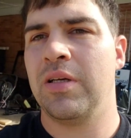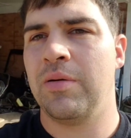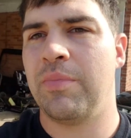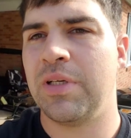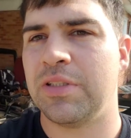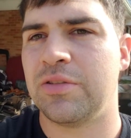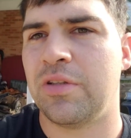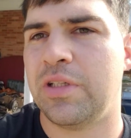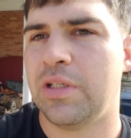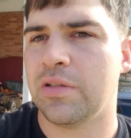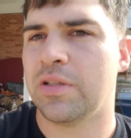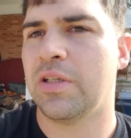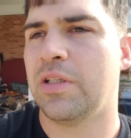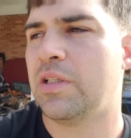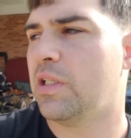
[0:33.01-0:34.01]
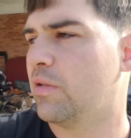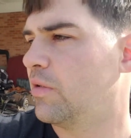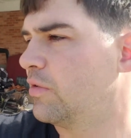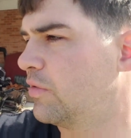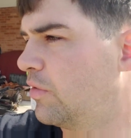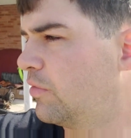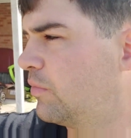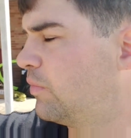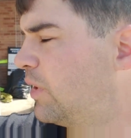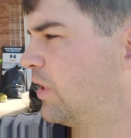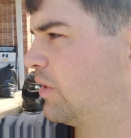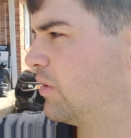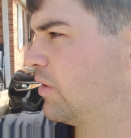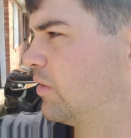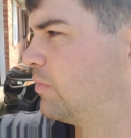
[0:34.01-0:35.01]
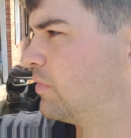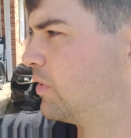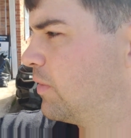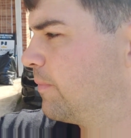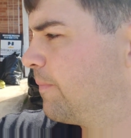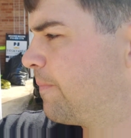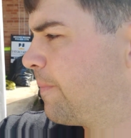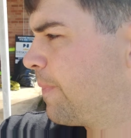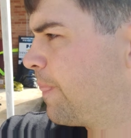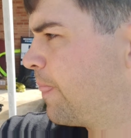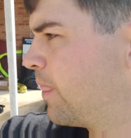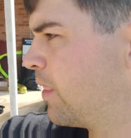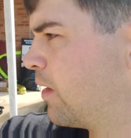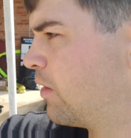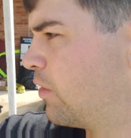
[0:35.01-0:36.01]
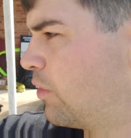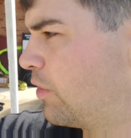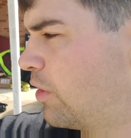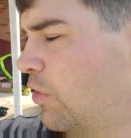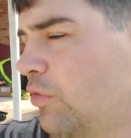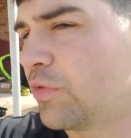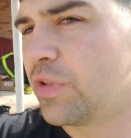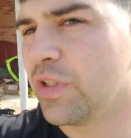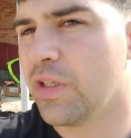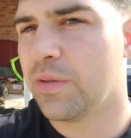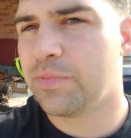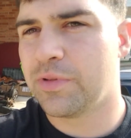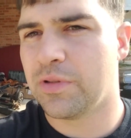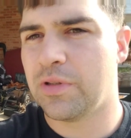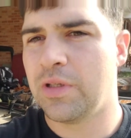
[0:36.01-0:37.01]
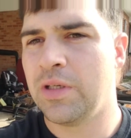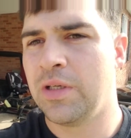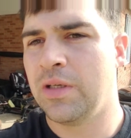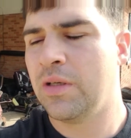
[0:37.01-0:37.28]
I might start out cutting out those old mini tubs. Or the old tubs, sorry.